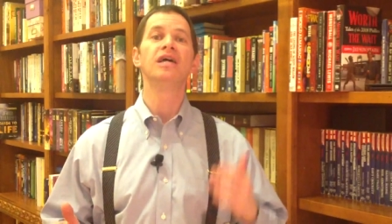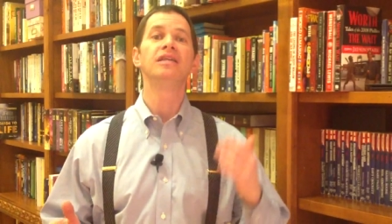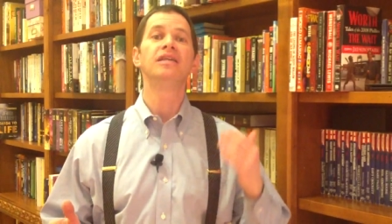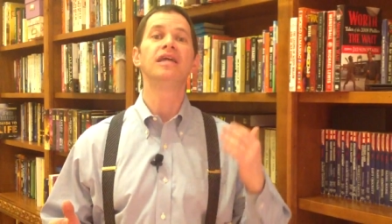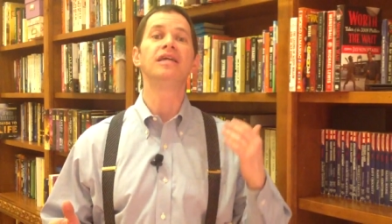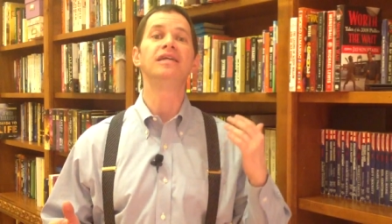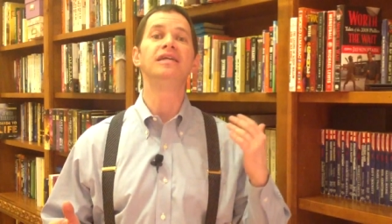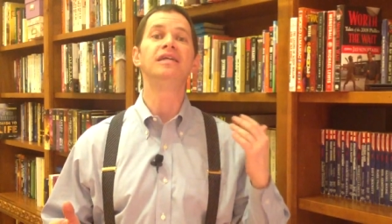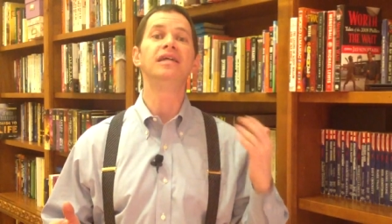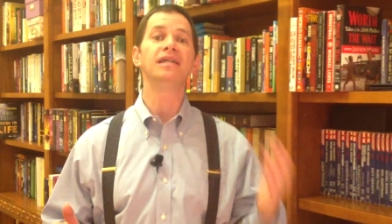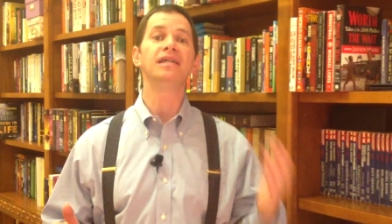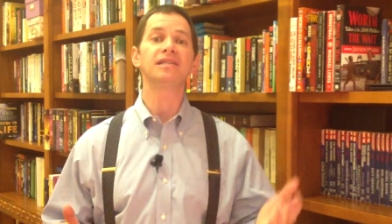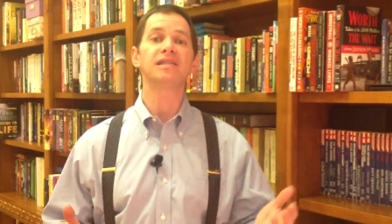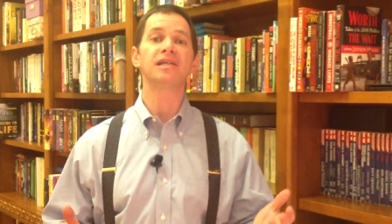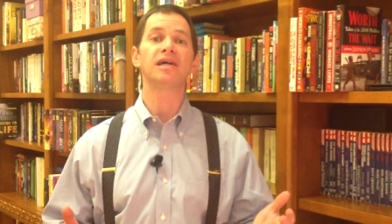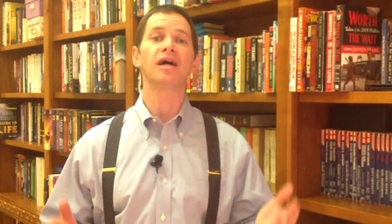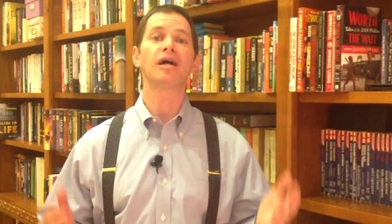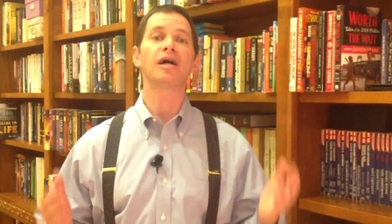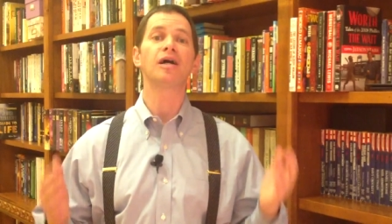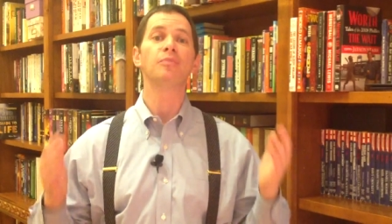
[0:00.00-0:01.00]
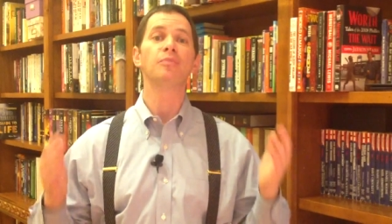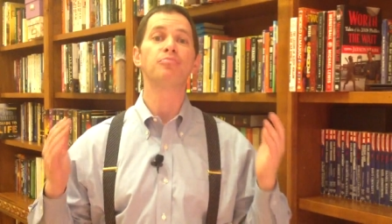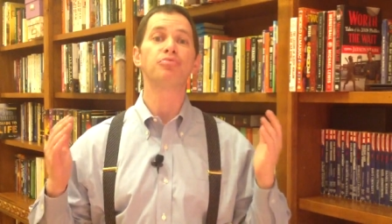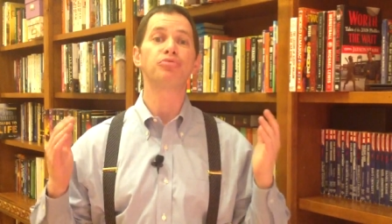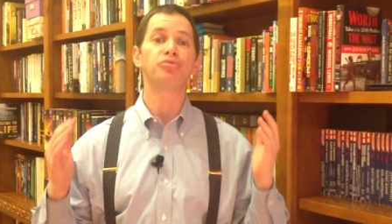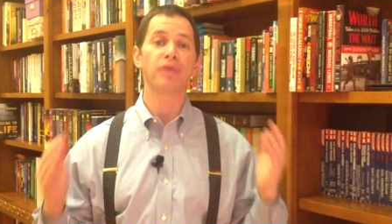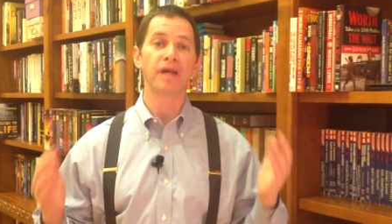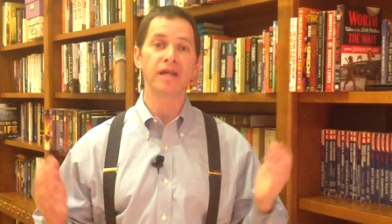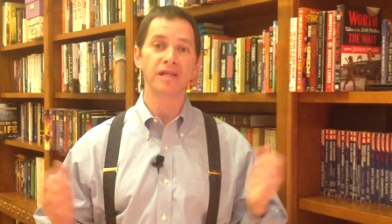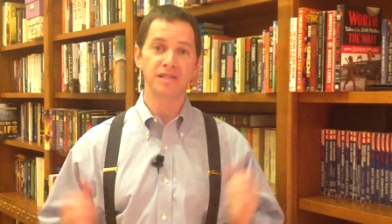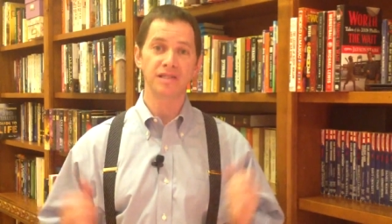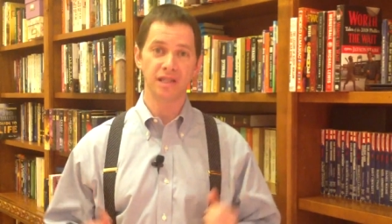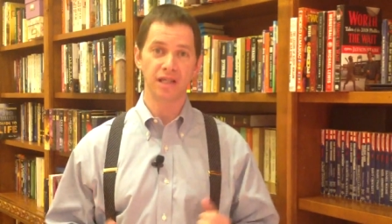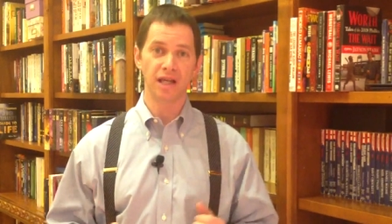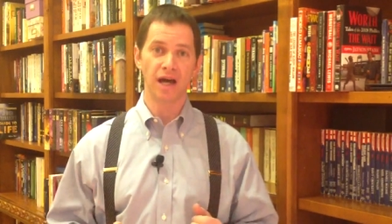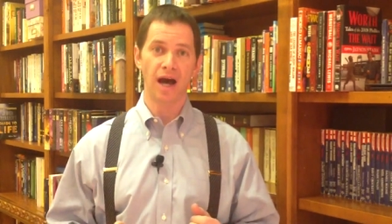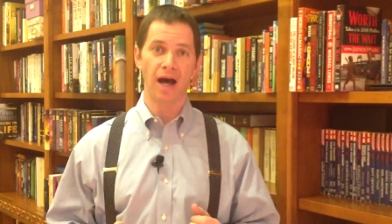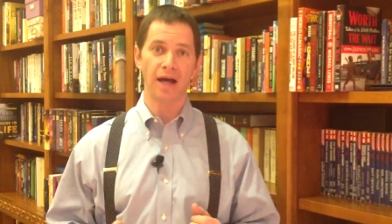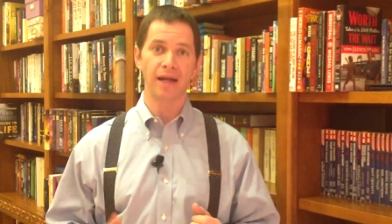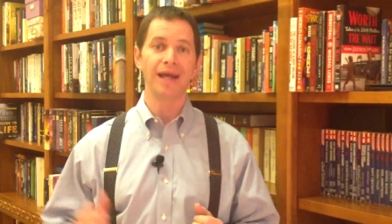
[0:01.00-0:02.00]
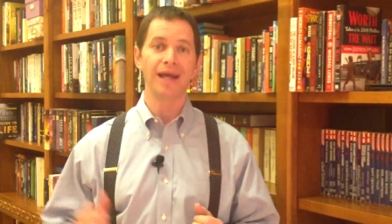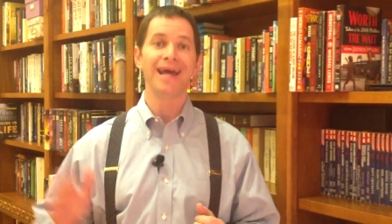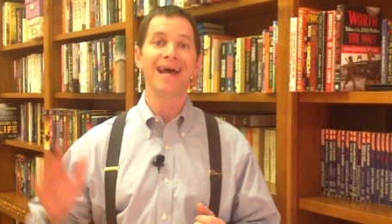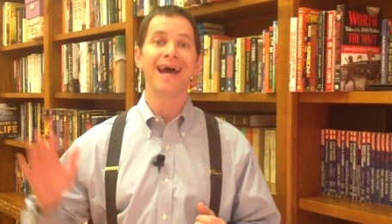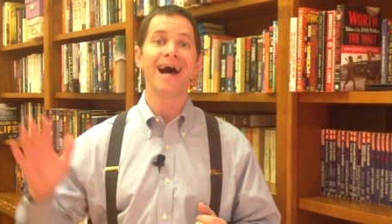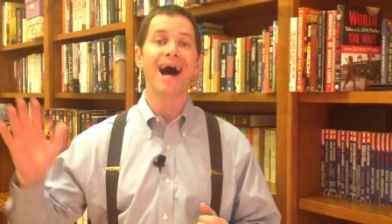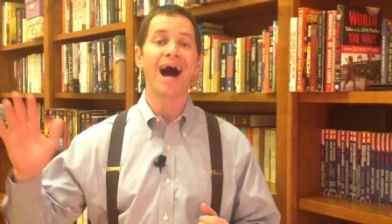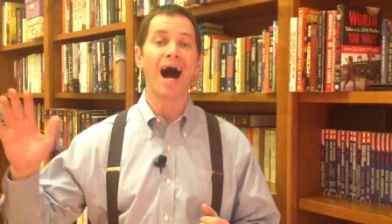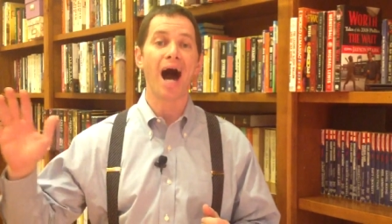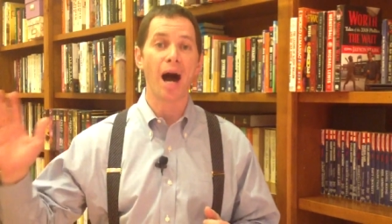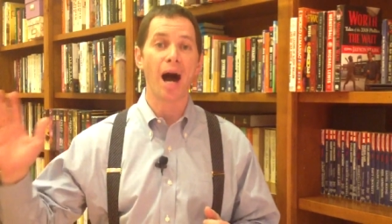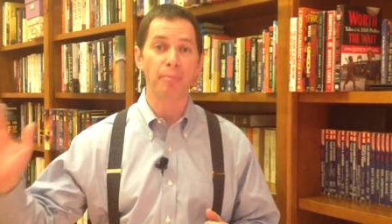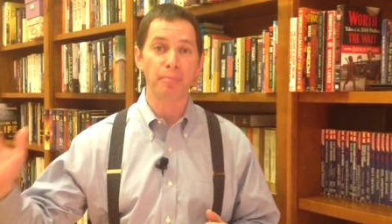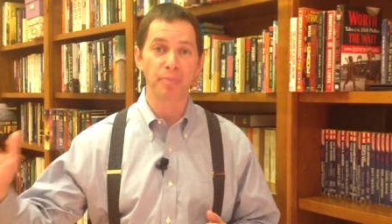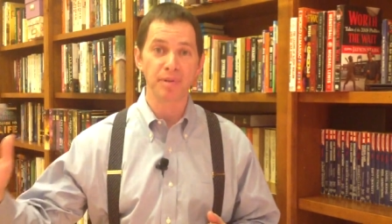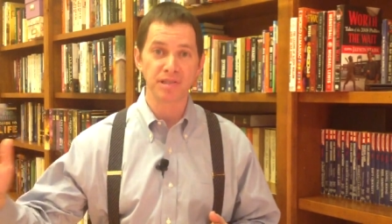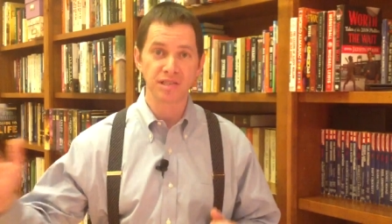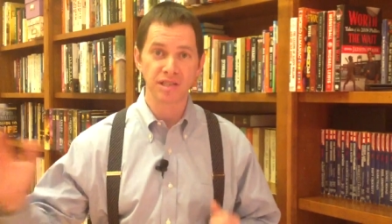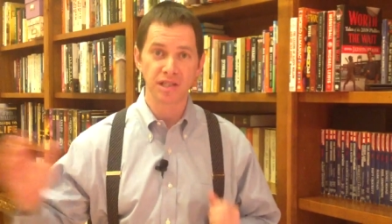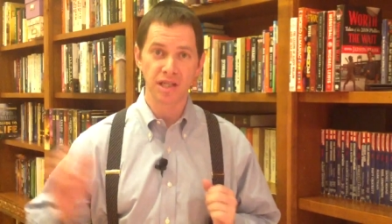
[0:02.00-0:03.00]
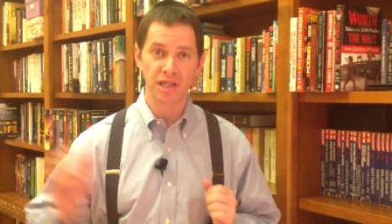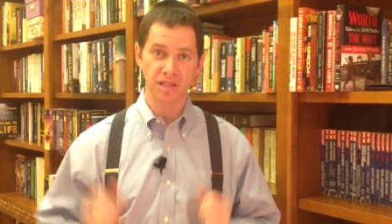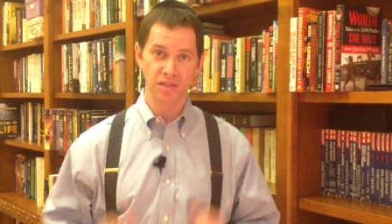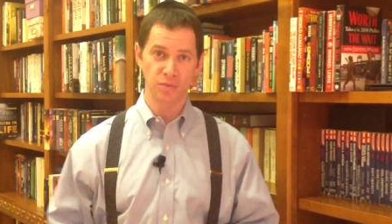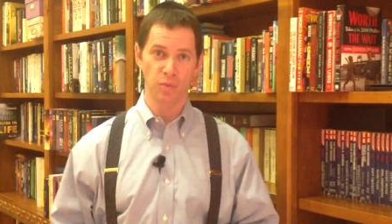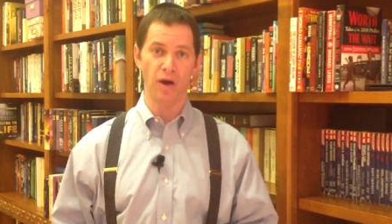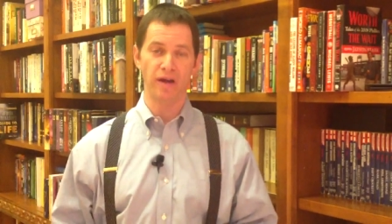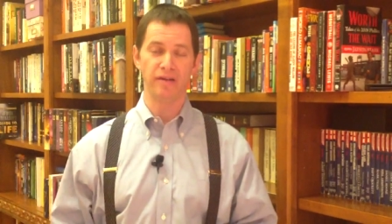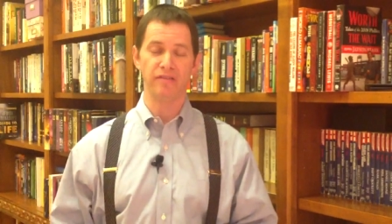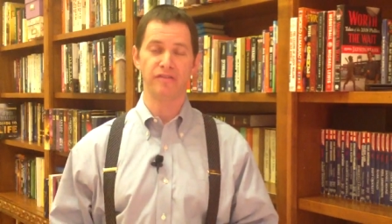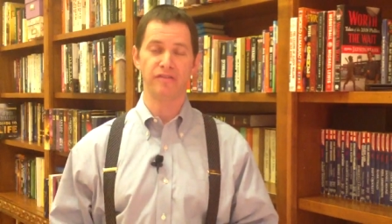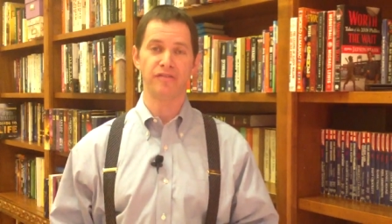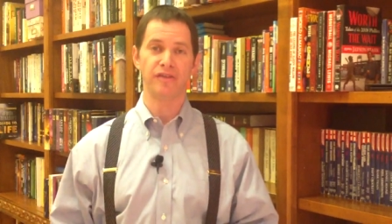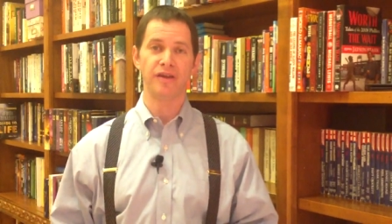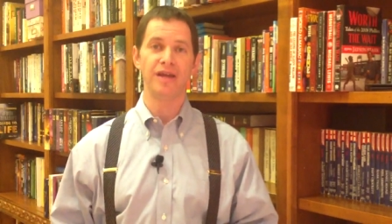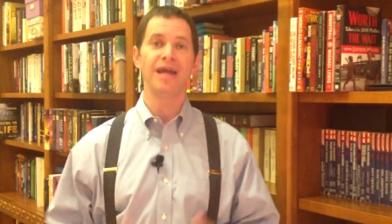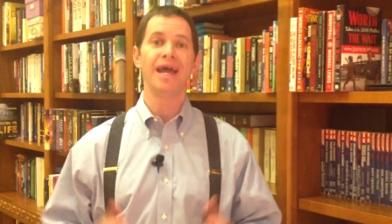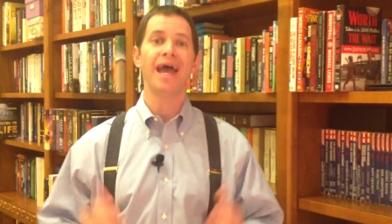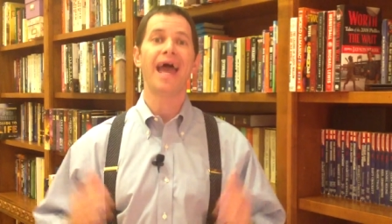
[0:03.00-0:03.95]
that Yitzchak prays to God opposite his wife,